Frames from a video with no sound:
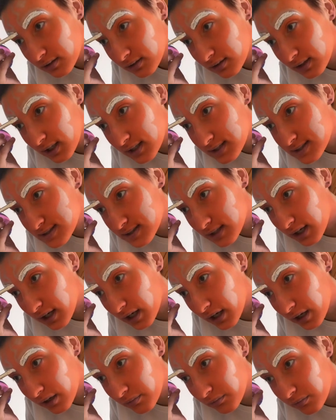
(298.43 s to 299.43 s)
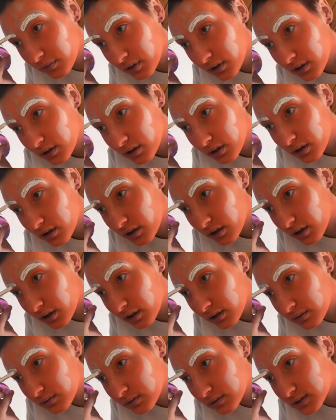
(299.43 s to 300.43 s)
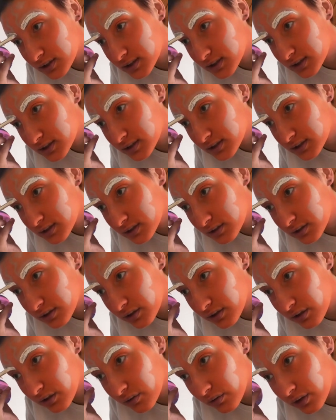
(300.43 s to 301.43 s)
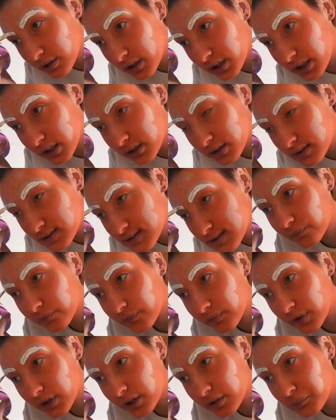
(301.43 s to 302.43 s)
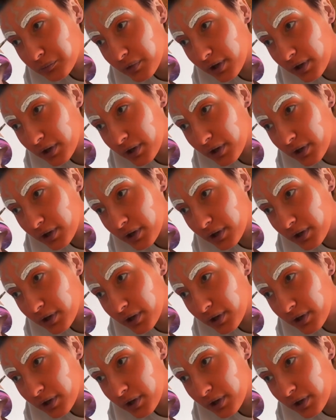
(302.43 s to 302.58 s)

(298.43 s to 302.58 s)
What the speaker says: Last time I I was doing it in